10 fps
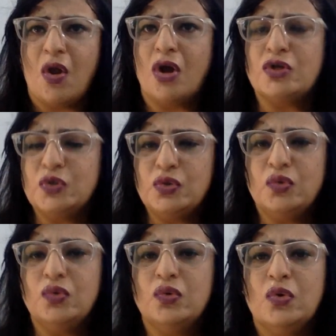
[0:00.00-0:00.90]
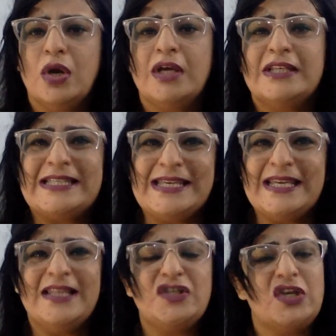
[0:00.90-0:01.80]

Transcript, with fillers: Or do you see the